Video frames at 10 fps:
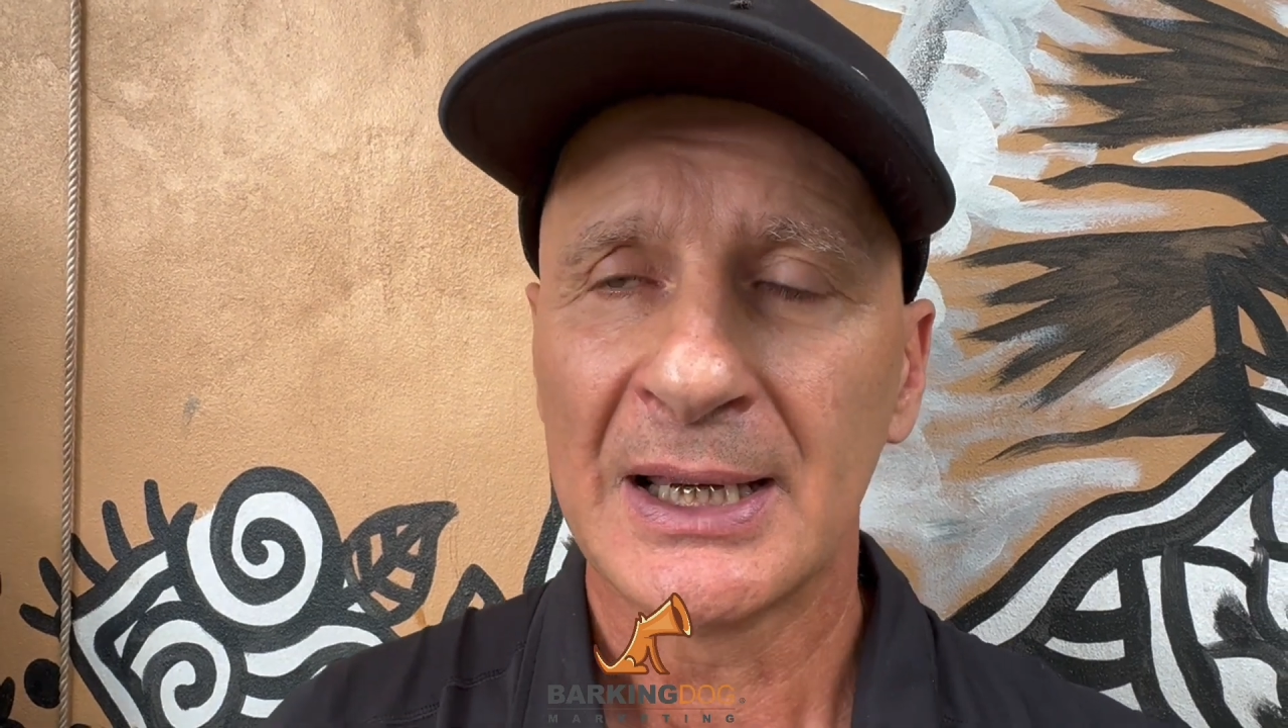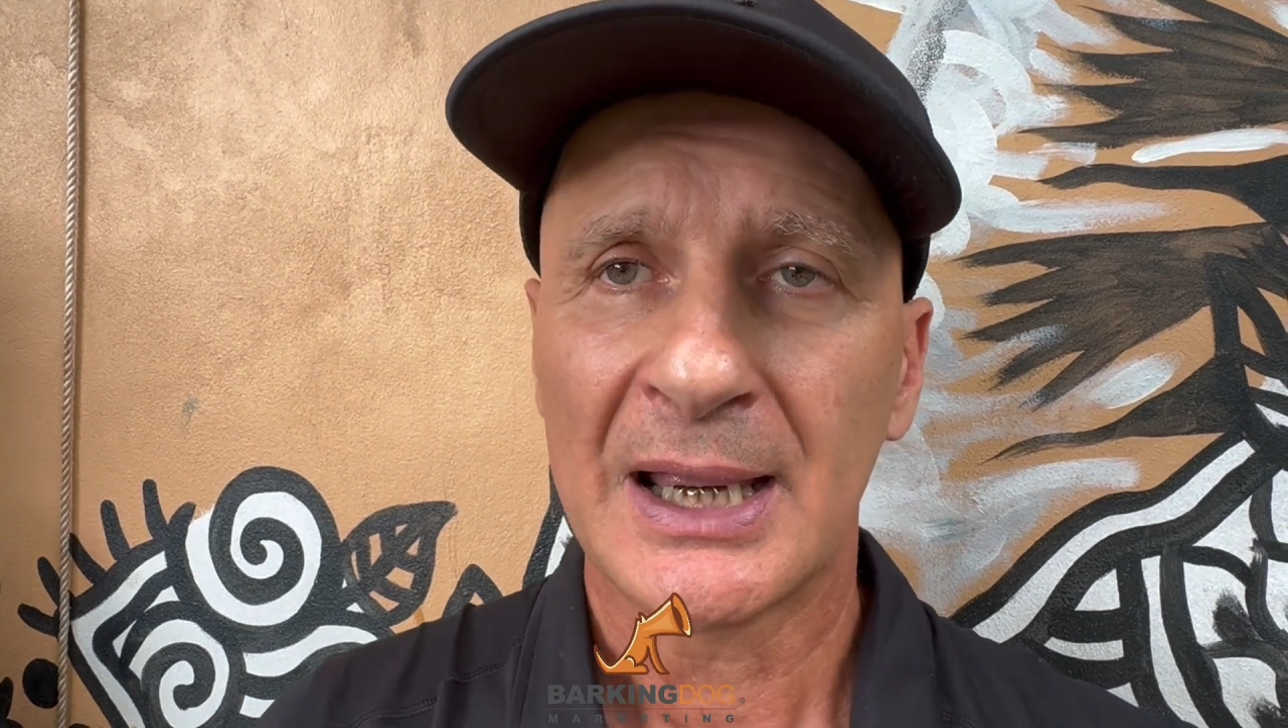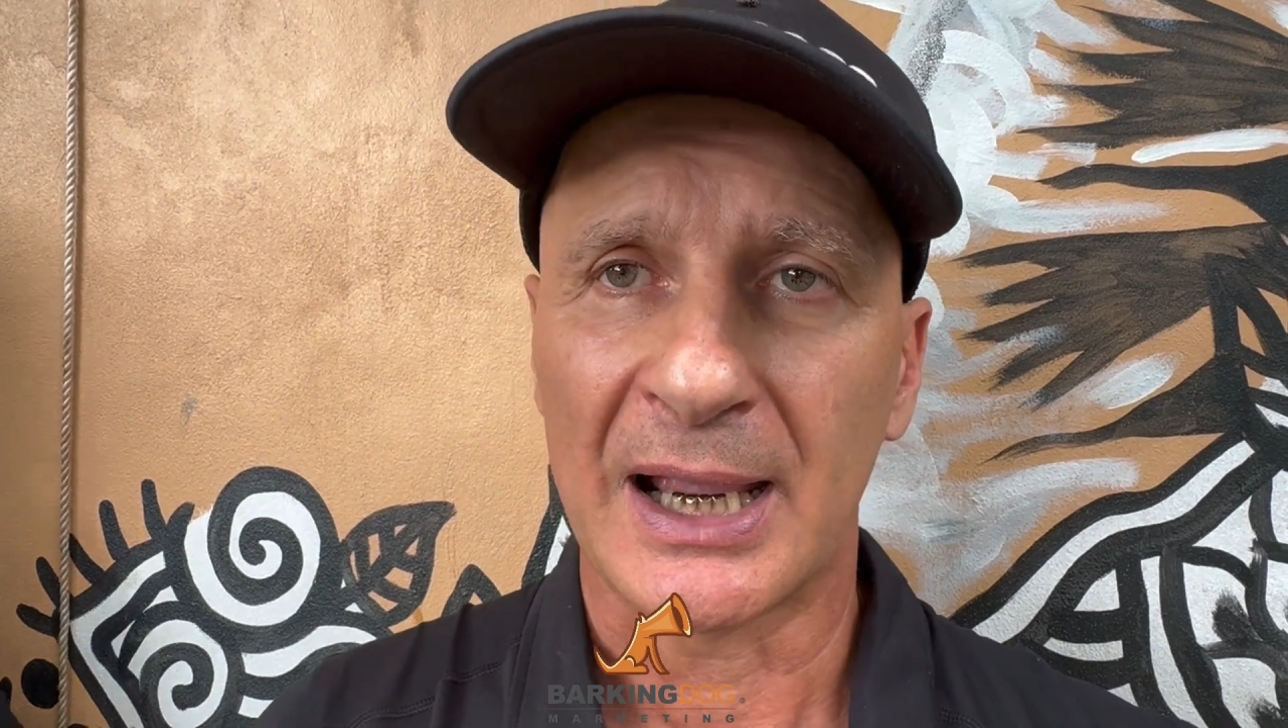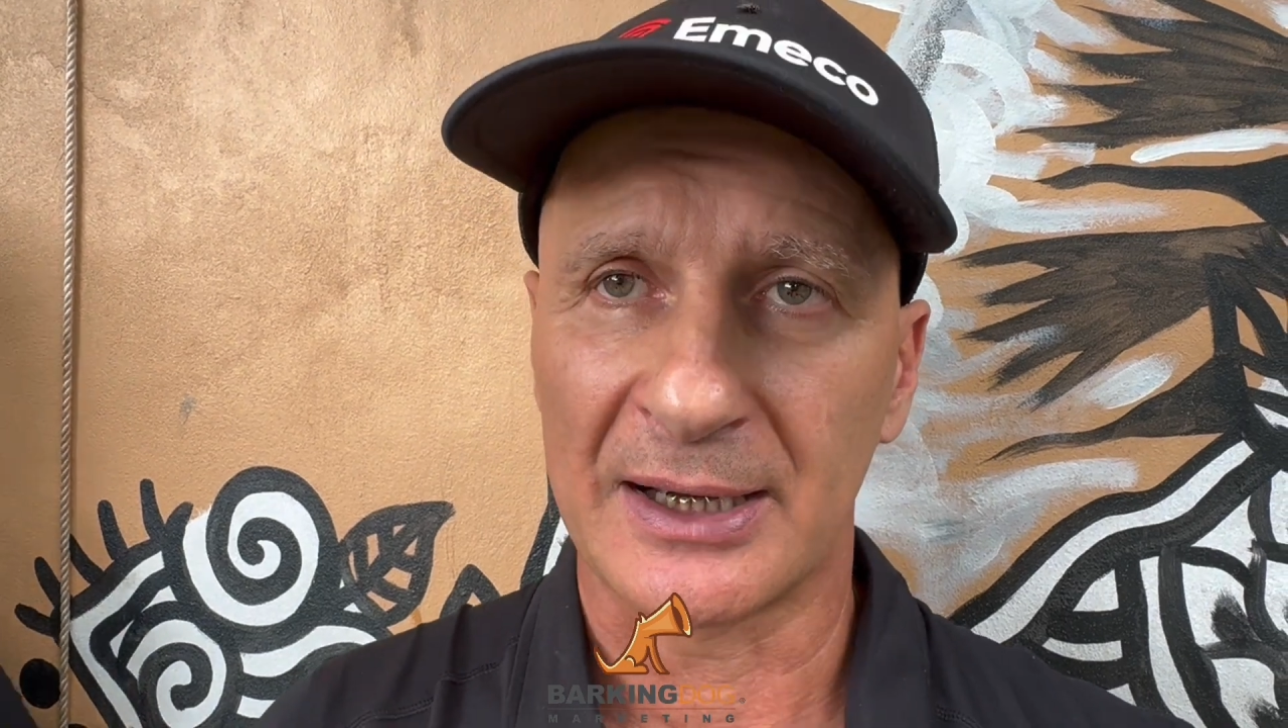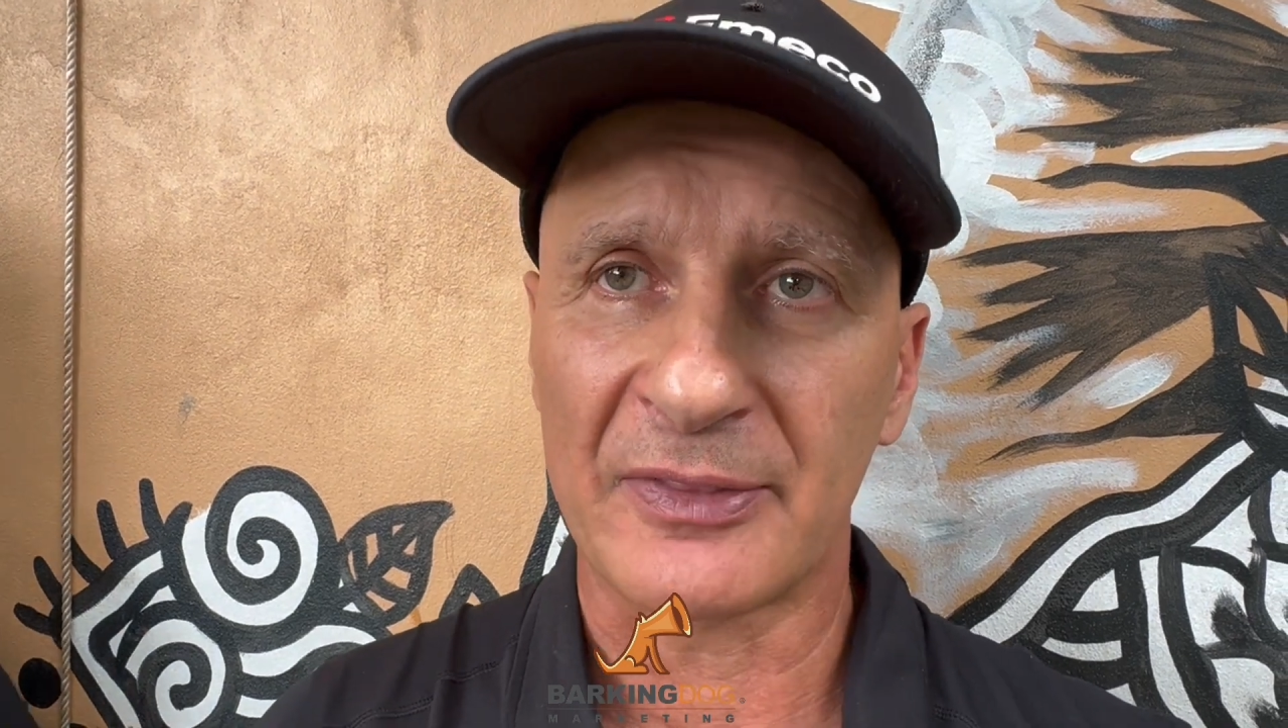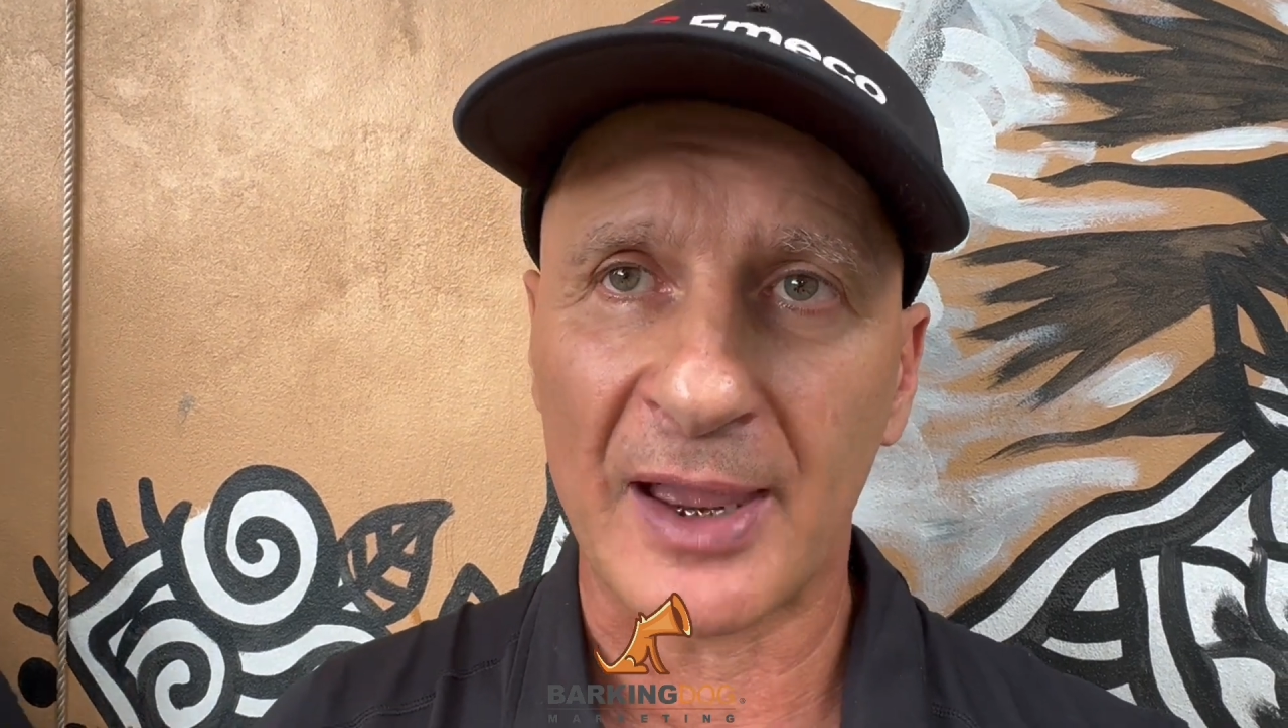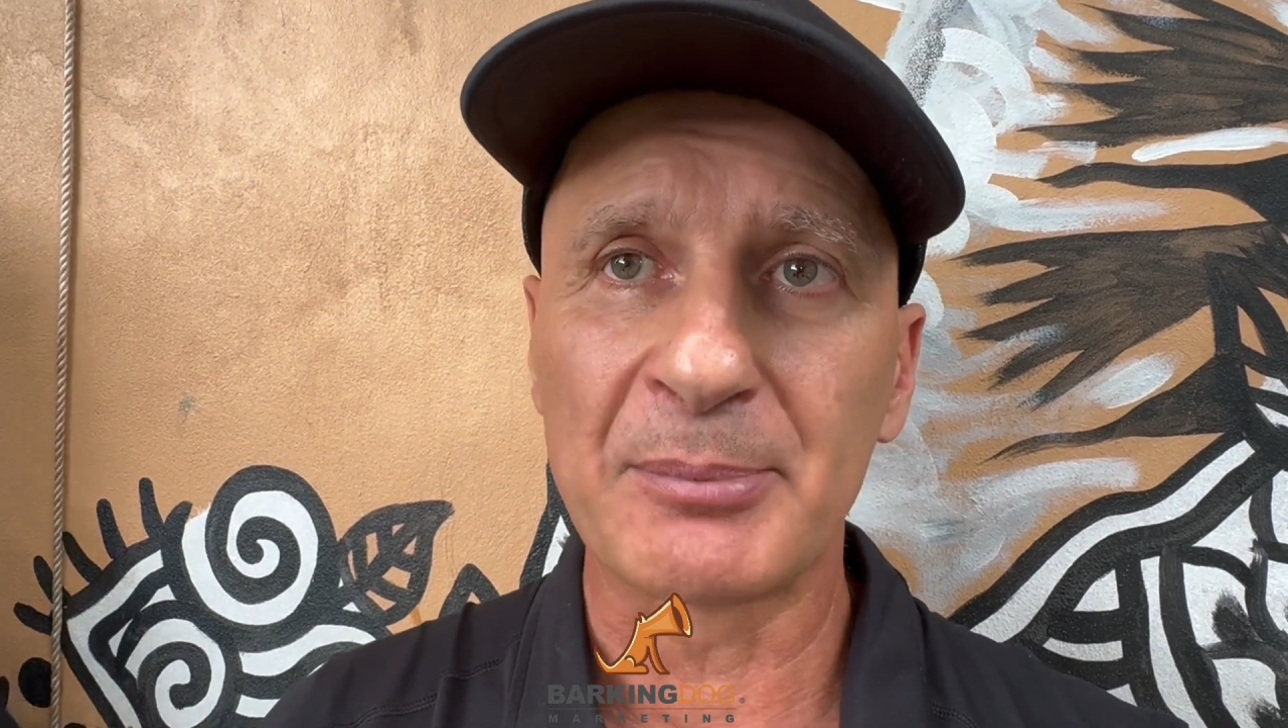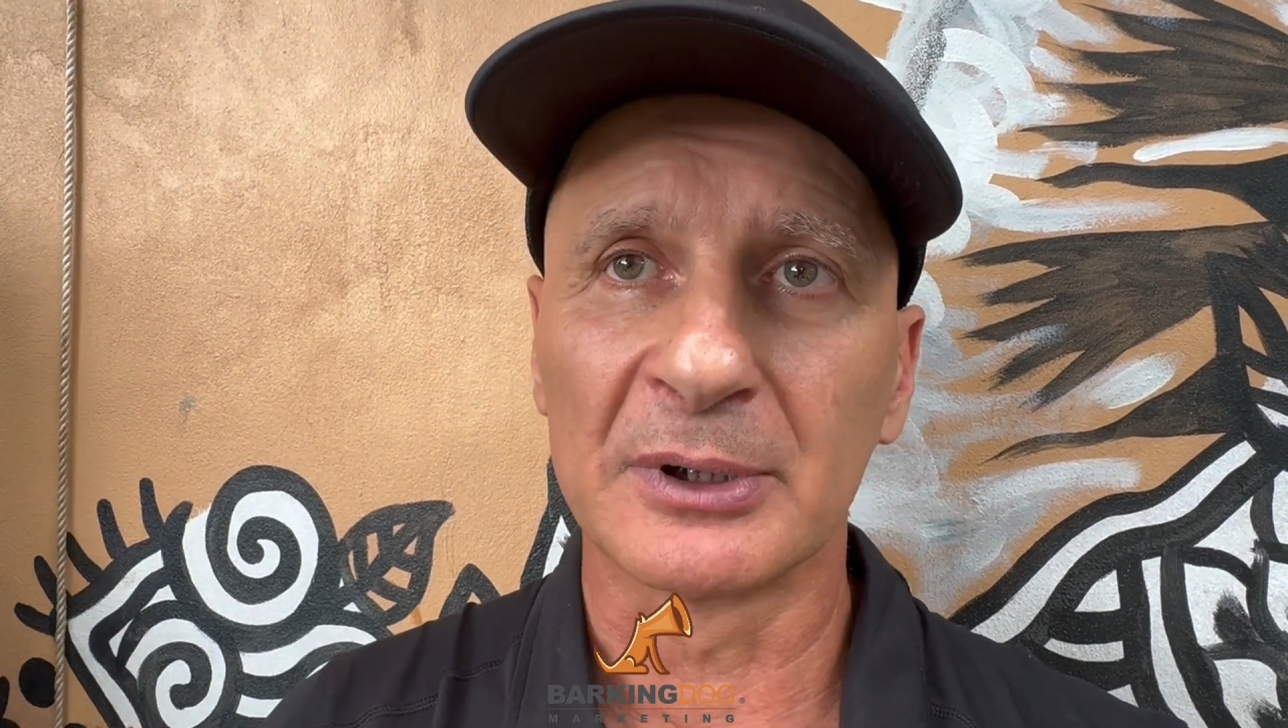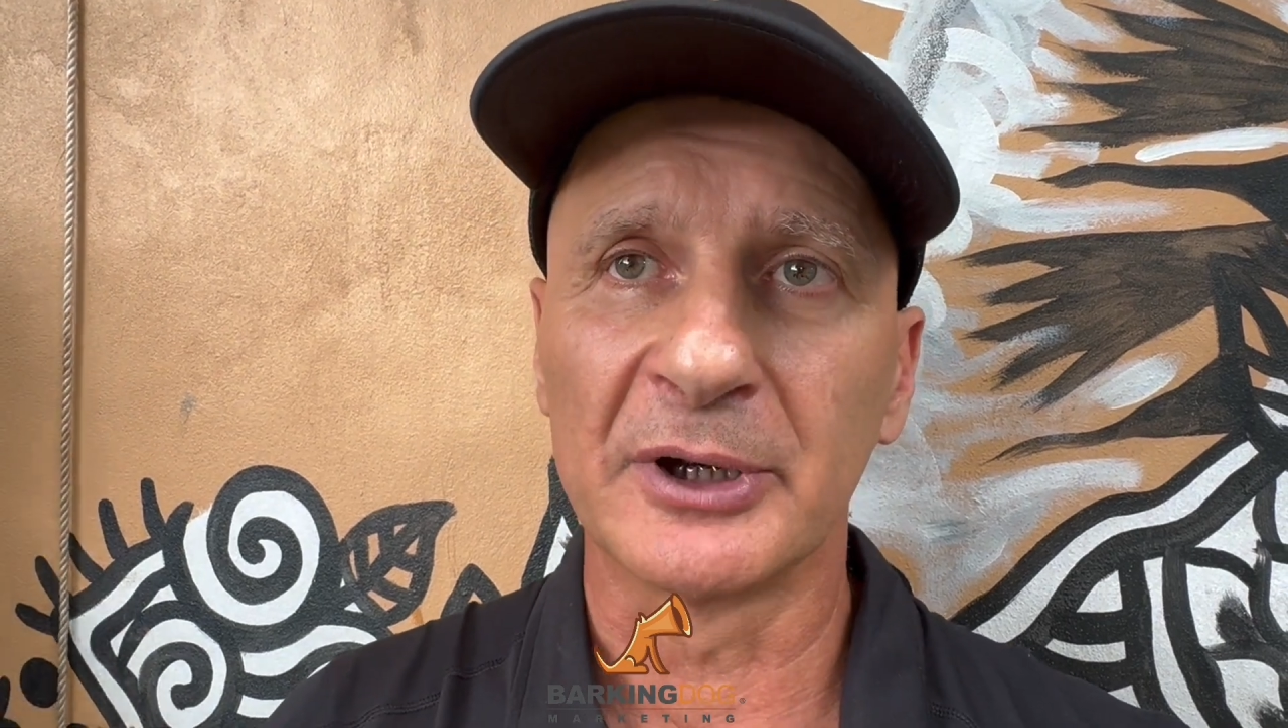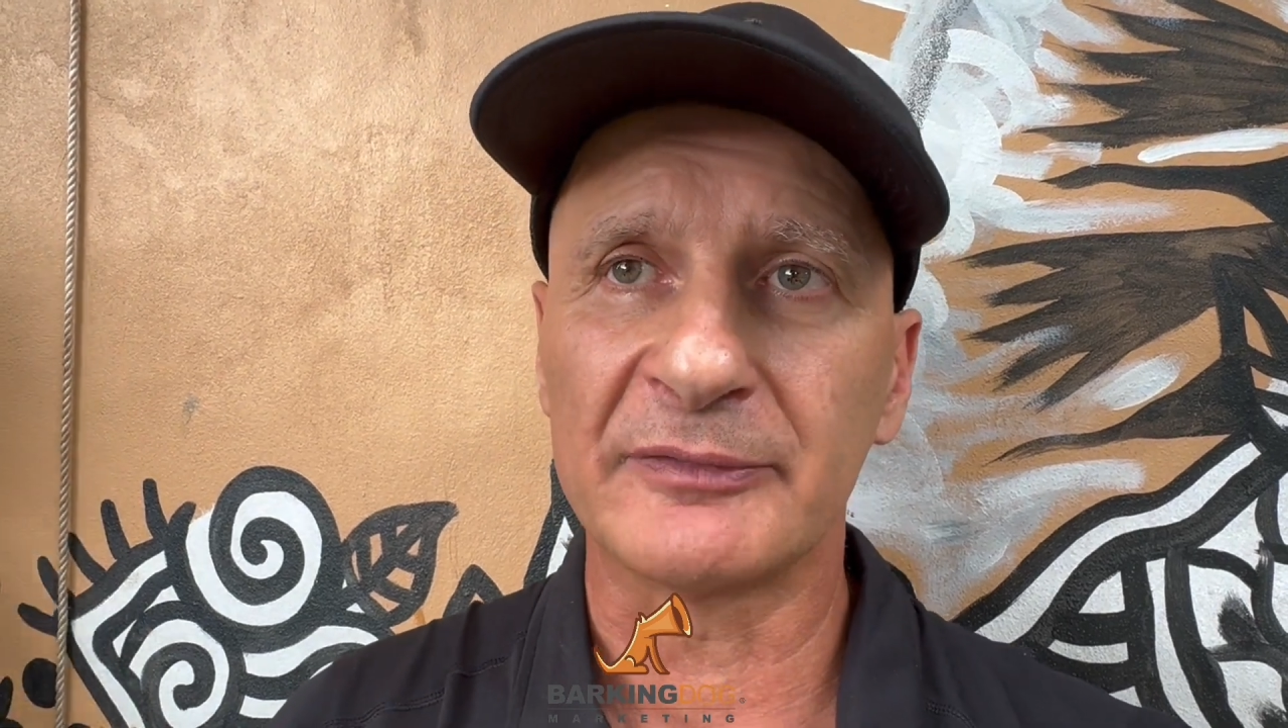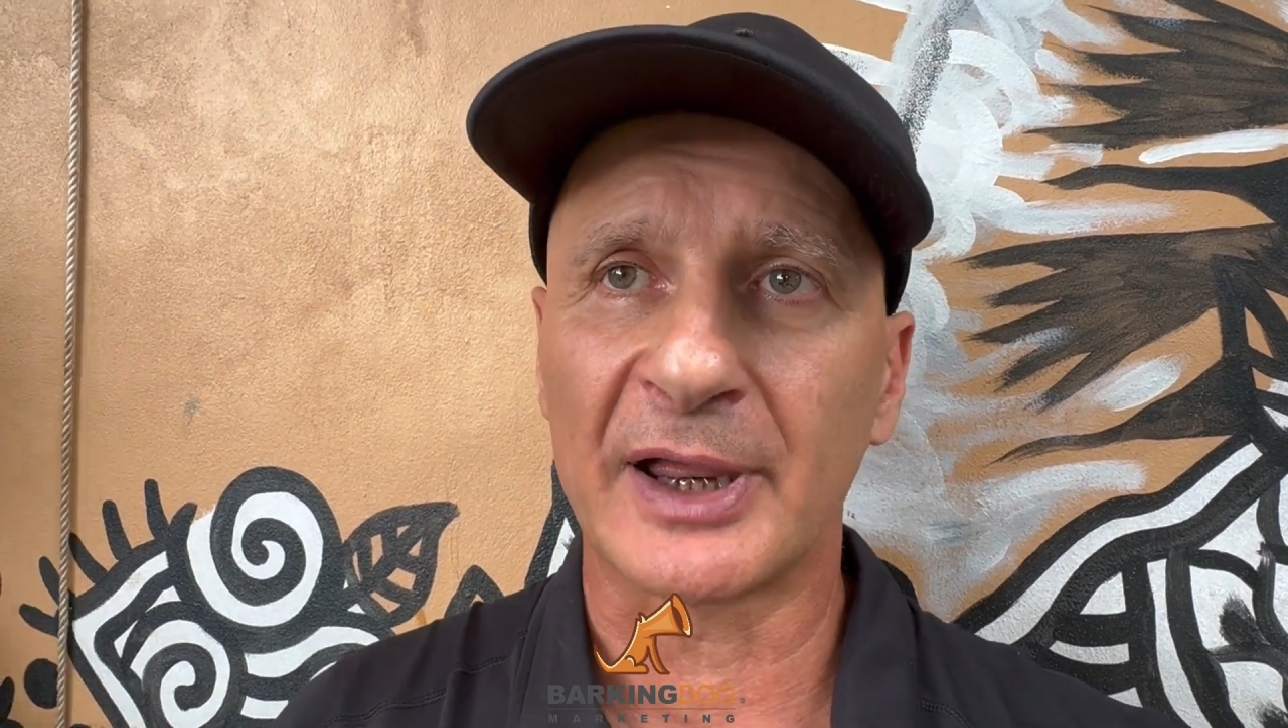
and they believe